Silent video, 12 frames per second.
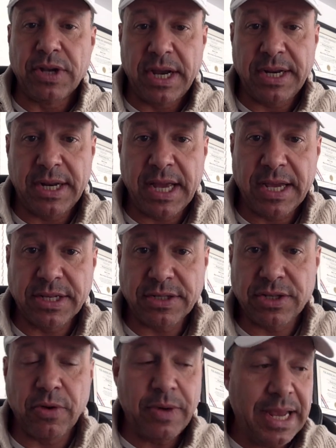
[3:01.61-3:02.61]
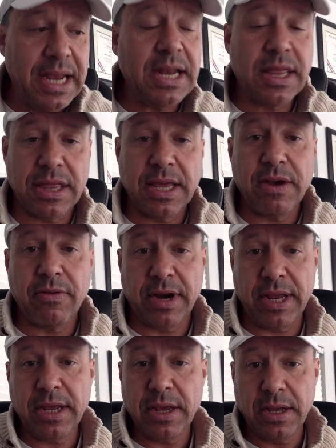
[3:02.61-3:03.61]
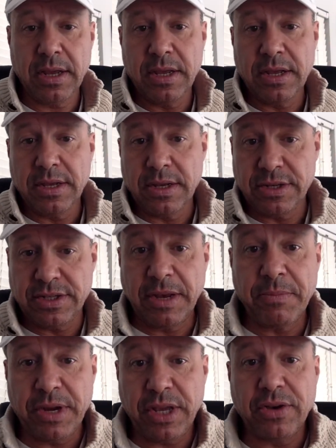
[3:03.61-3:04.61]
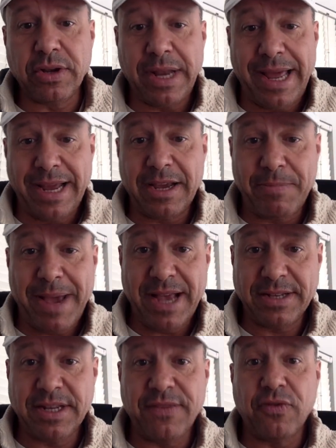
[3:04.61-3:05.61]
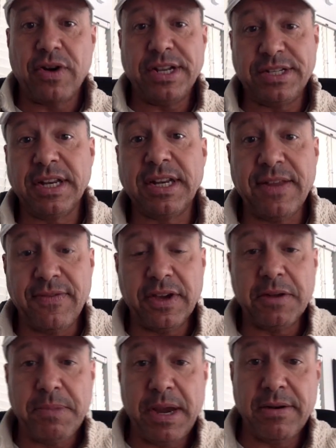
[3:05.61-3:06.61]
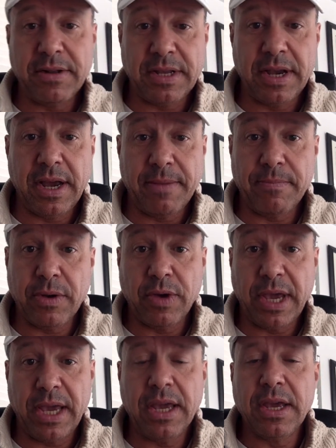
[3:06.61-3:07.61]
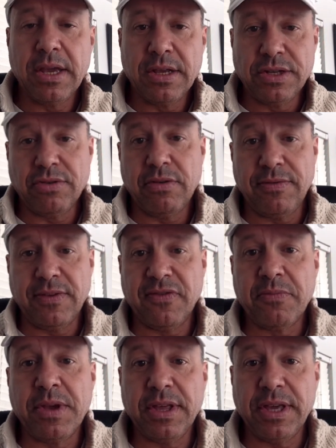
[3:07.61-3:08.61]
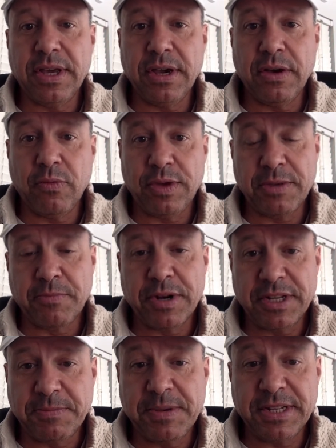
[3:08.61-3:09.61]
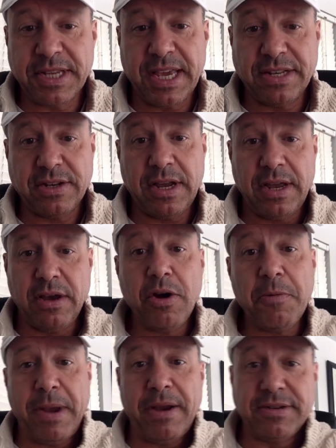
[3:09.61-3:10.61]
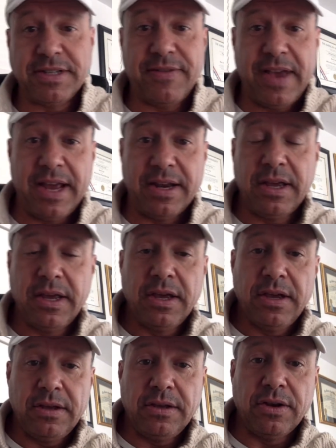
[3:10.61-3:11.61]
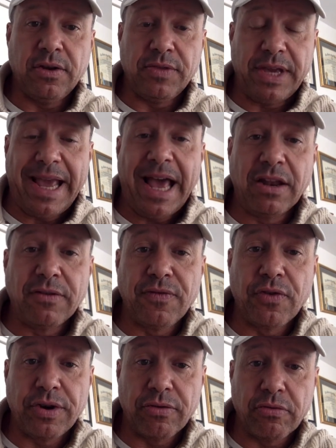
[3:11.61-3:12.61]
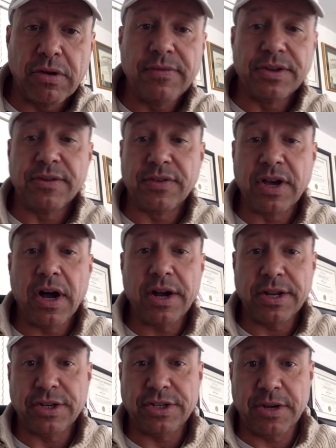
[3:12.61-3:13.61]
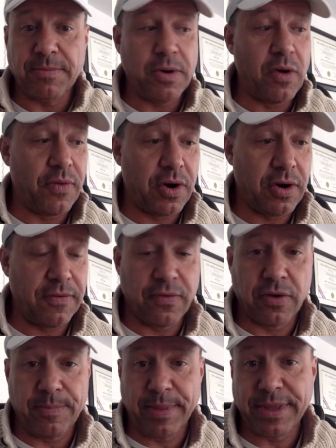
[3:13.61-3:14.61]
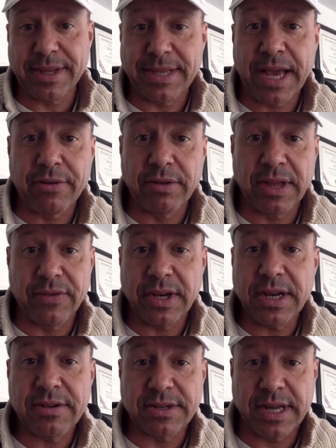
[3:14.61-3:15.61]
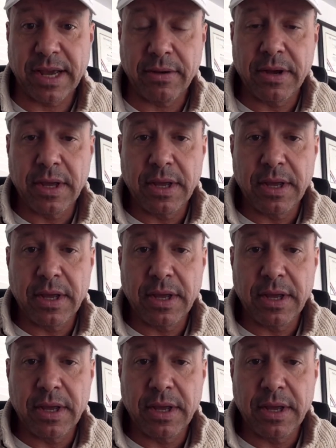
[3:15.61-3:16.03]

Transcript: 90 days. So in theory, somebody could lack capacity for a significant period of time, okay? So if you're familiar with the Britney Spears case, her parents have had you know, the California equivalent of guardianship over her for I think ten or eleven years now,